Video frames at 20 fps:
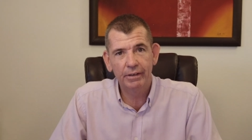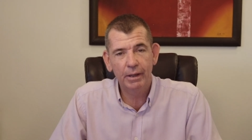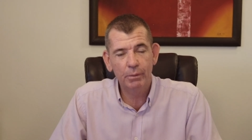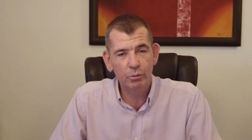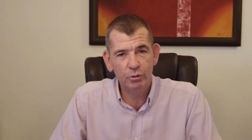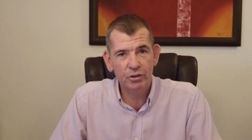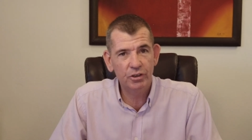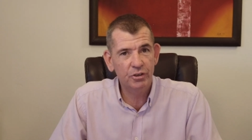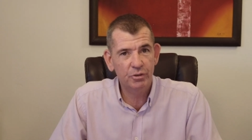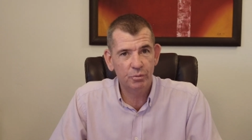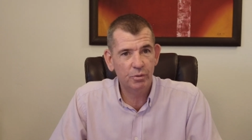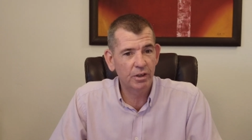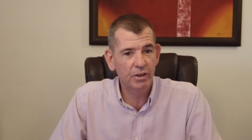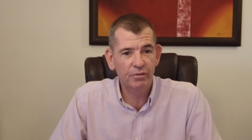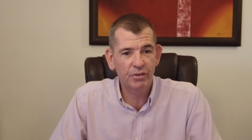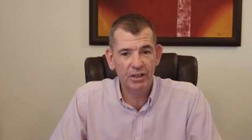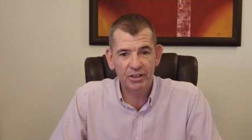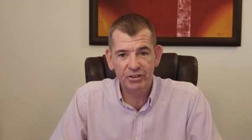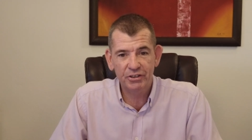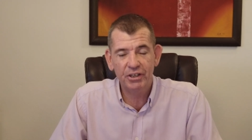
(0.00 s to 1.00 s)
They will just,
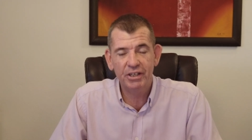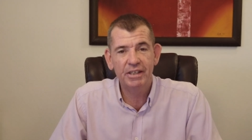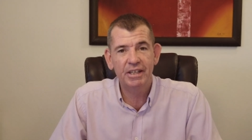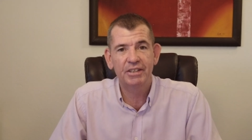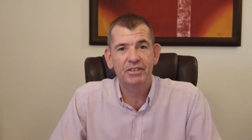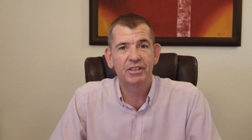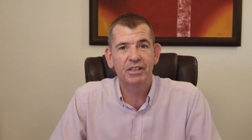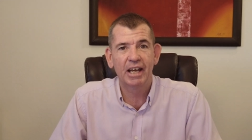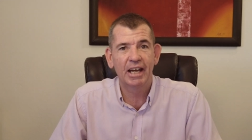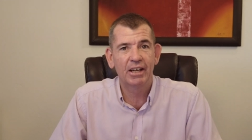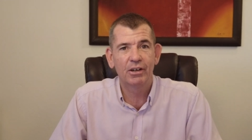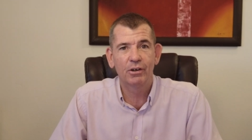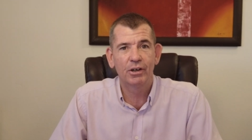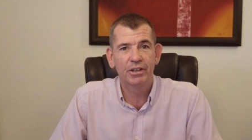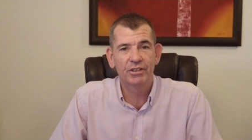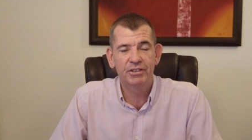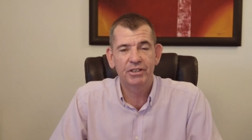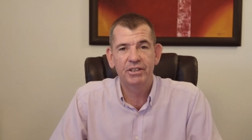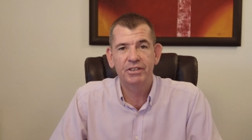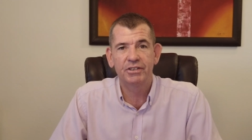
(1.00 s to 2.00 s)
if they see there's an AI
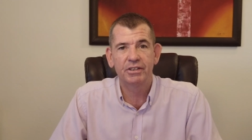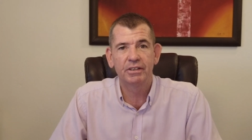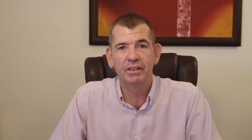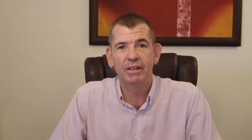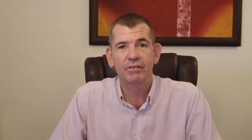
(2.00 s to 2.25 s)
assistant,